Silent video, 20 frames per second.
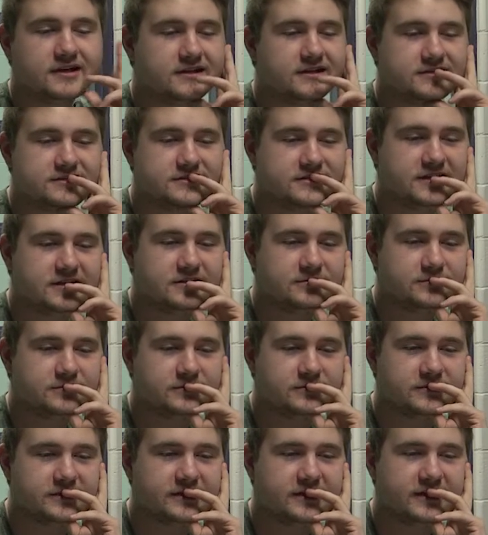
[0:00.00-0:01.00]
I don't
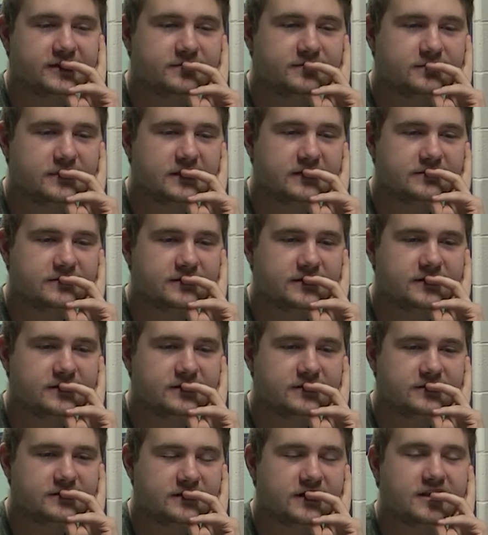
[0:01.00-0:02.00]
know. Like, I
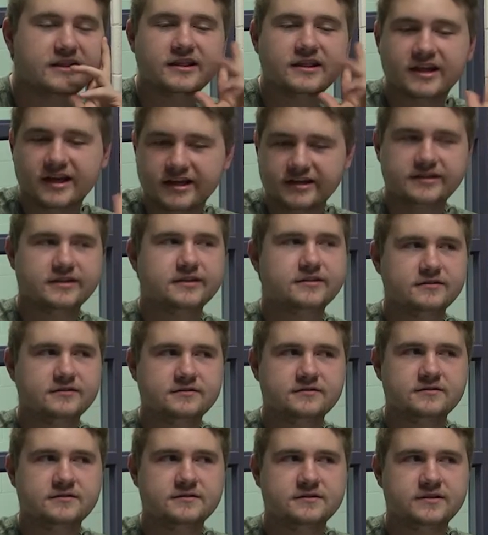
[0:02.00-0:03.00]
liked
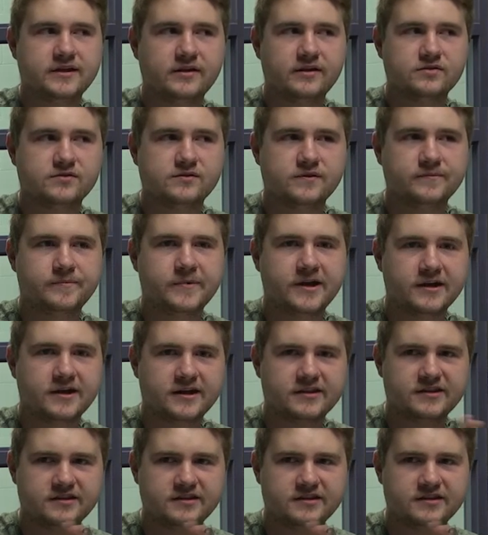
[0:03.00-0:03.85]
Taylor Swift back.